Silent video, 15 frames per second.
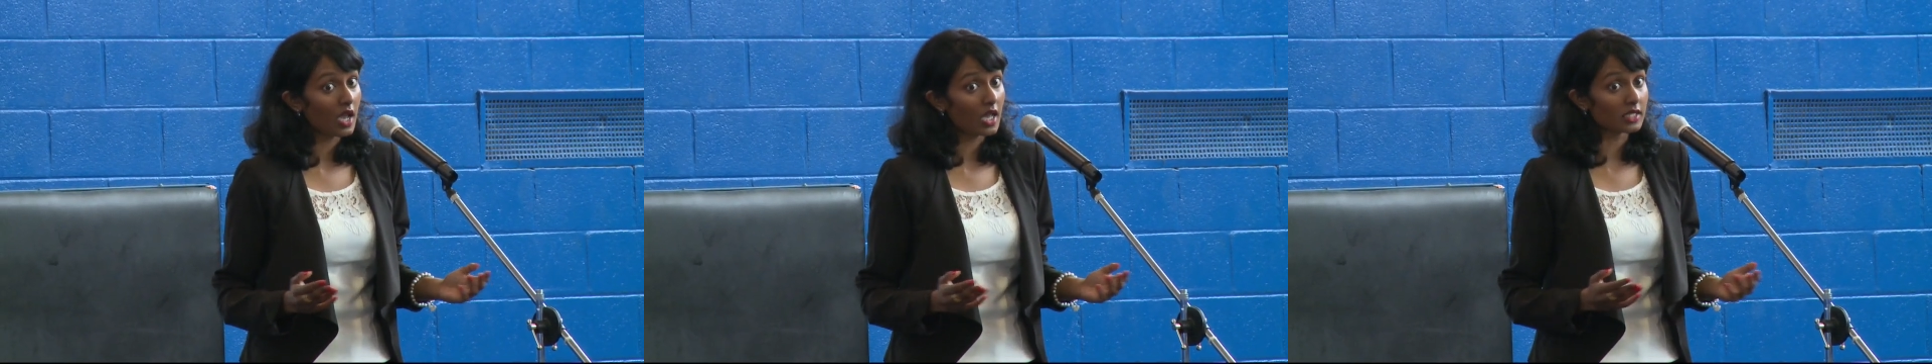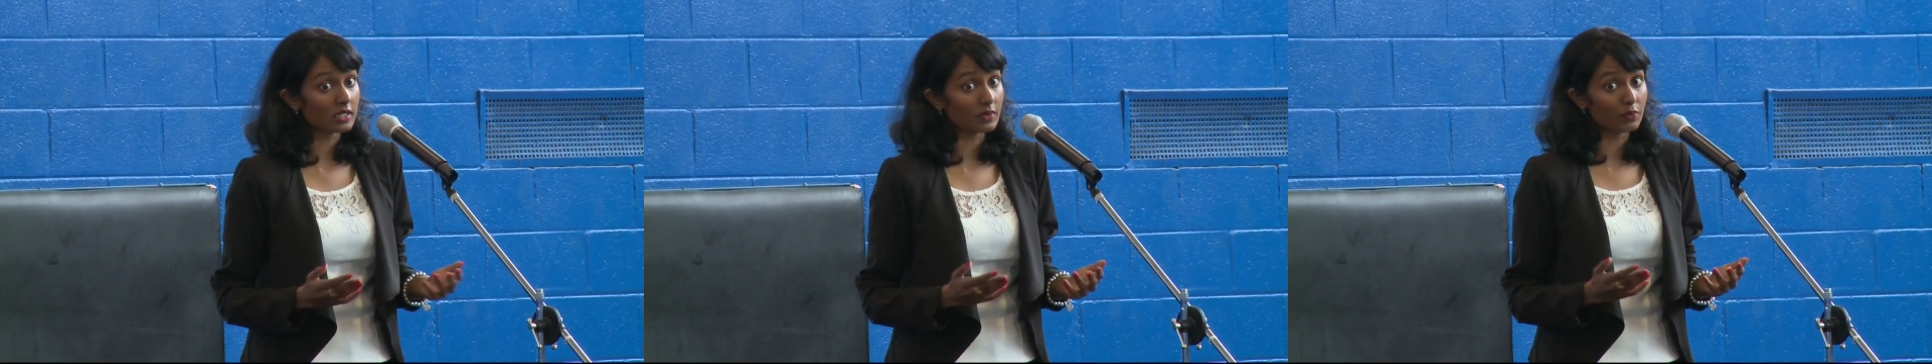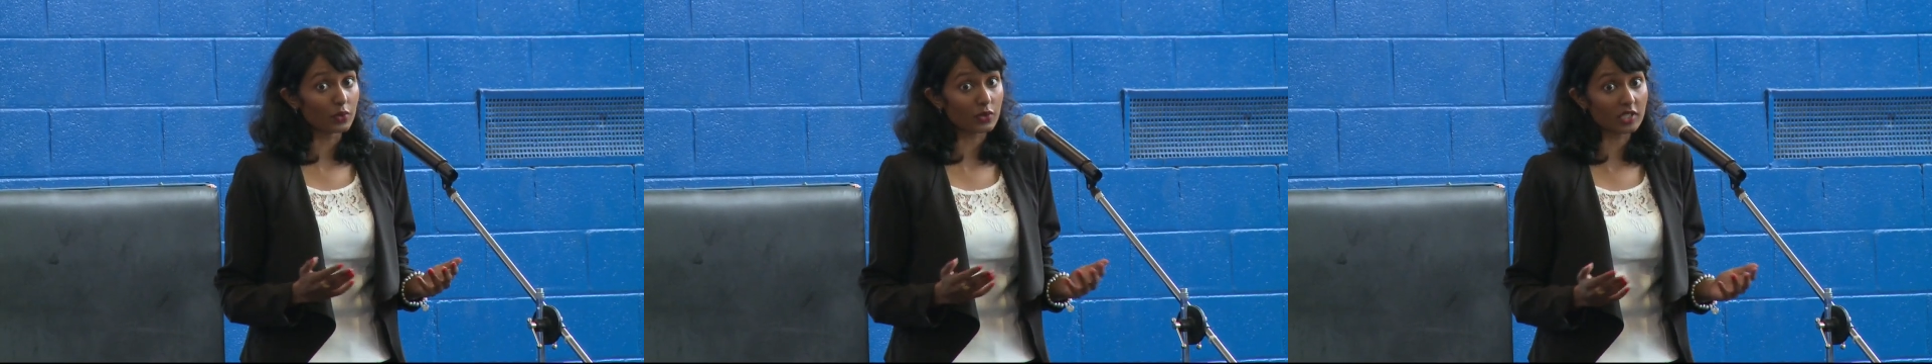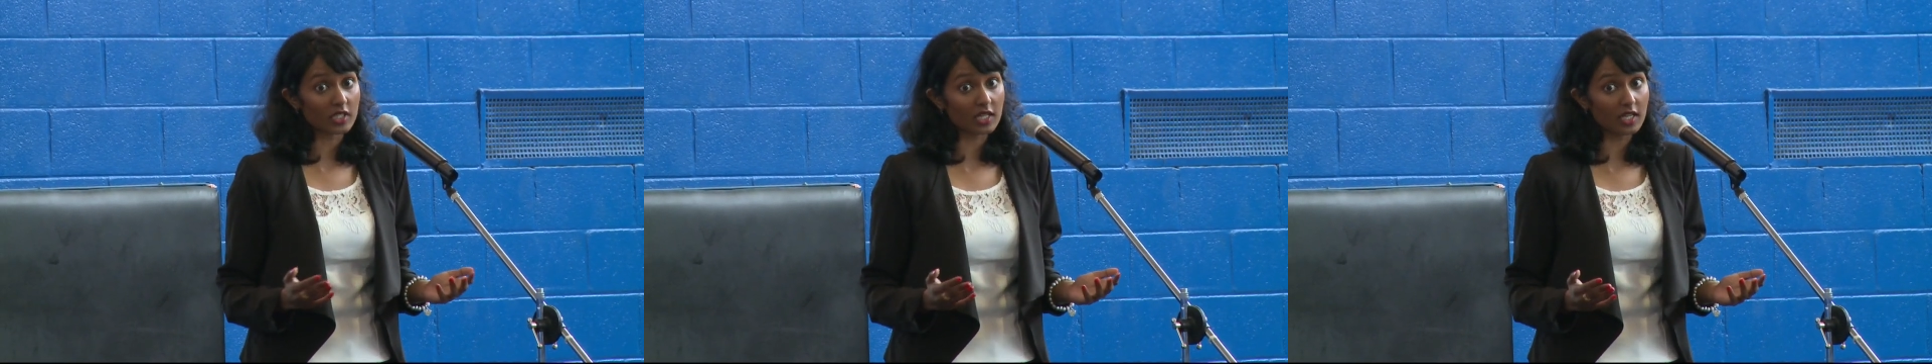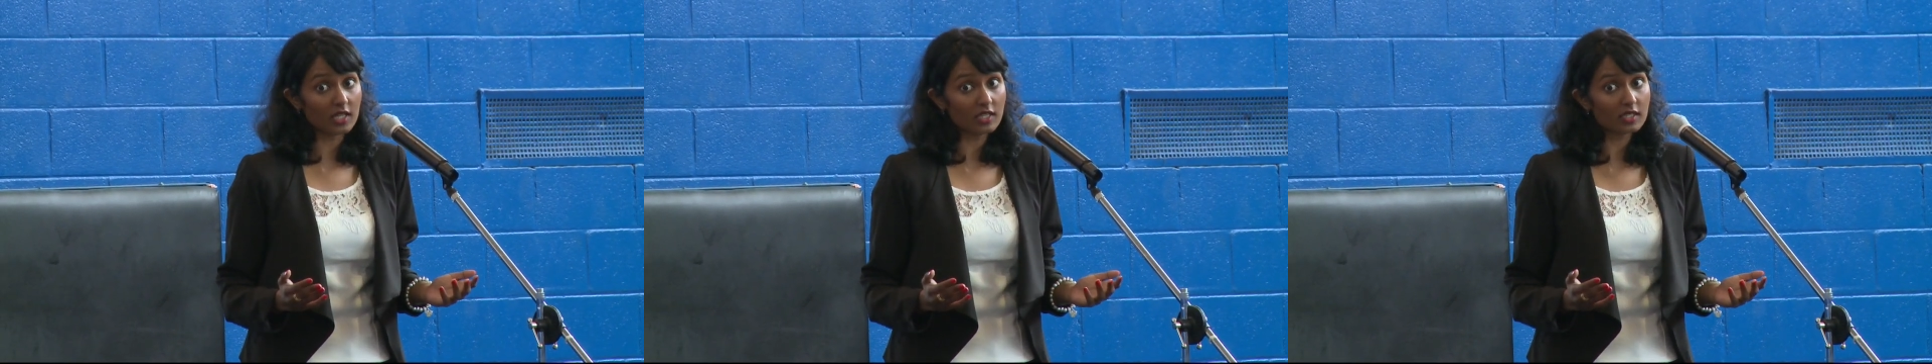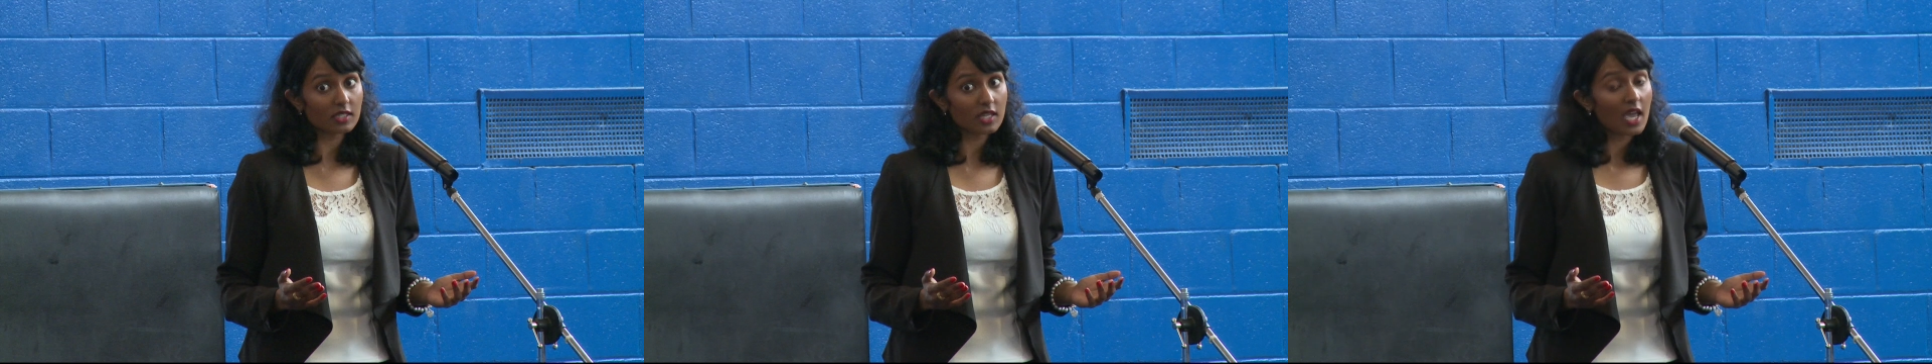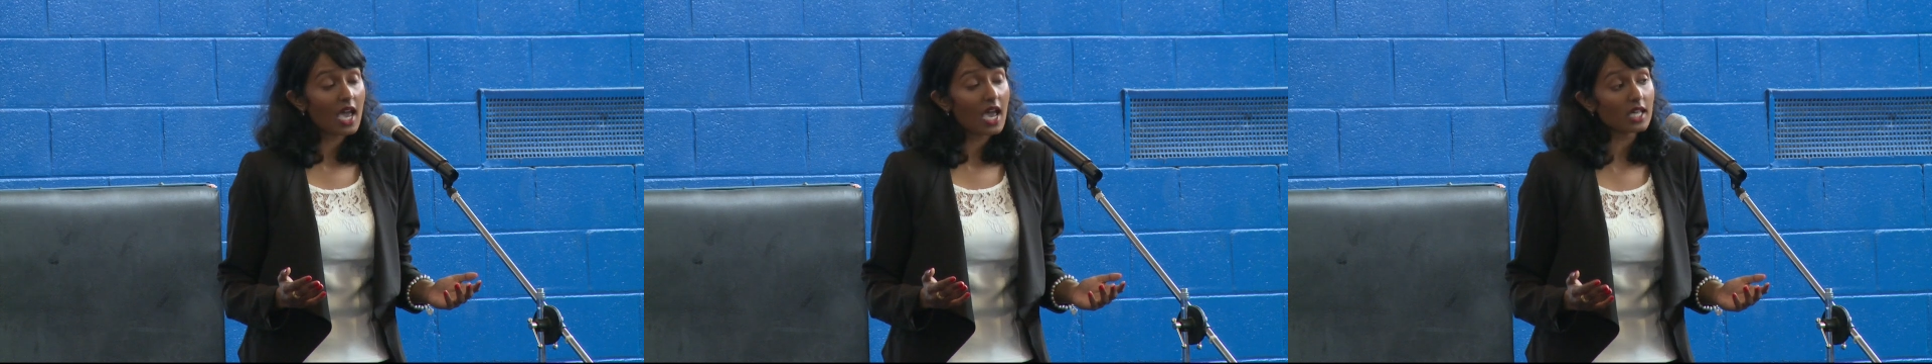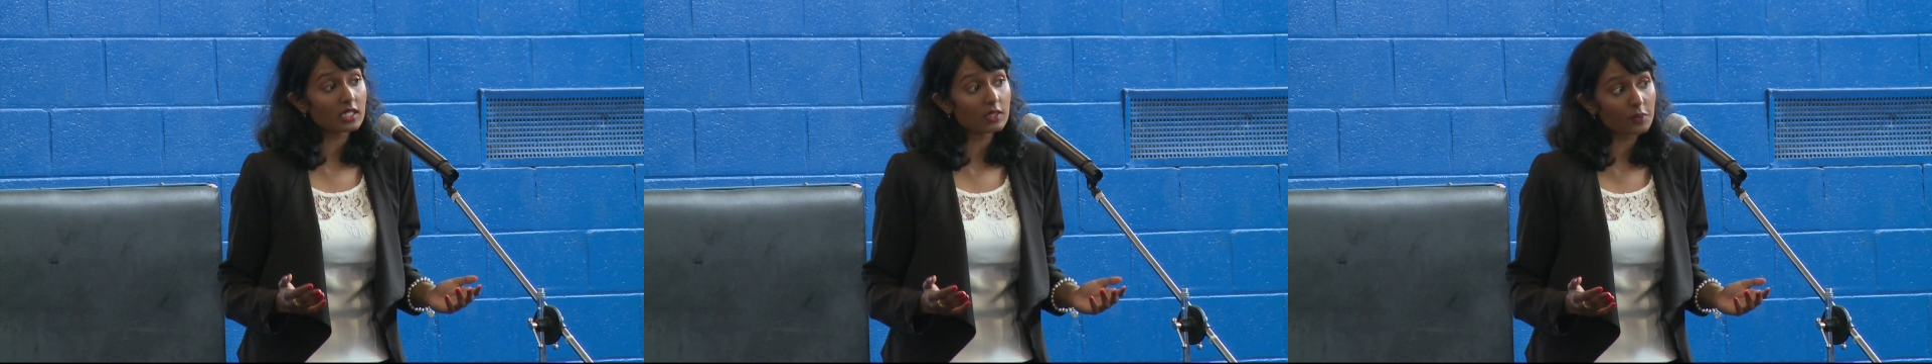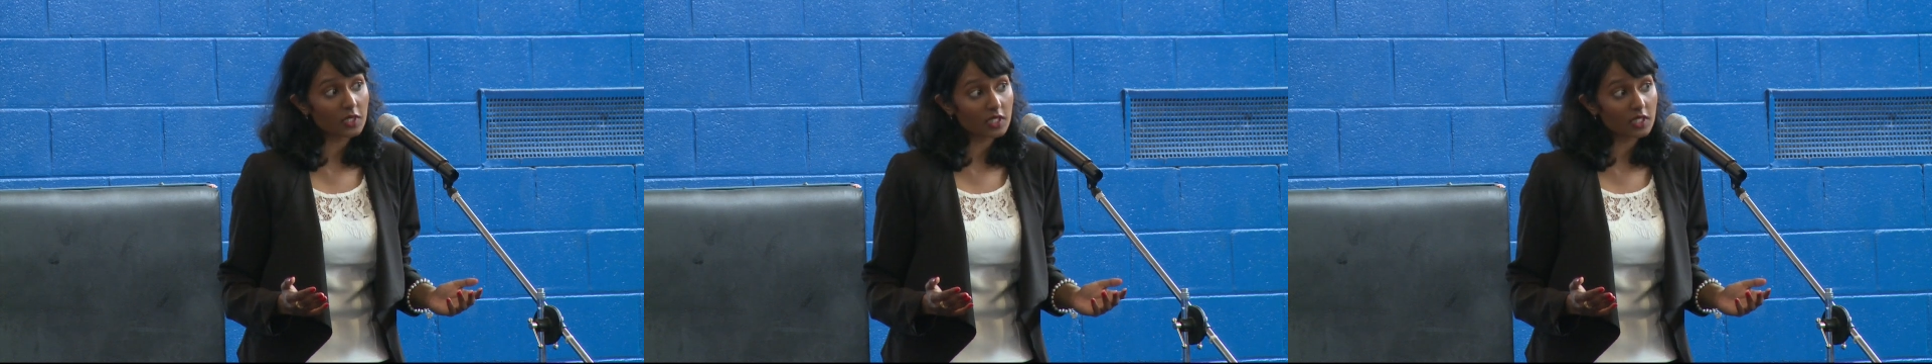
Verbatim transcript: A simple sneeze has the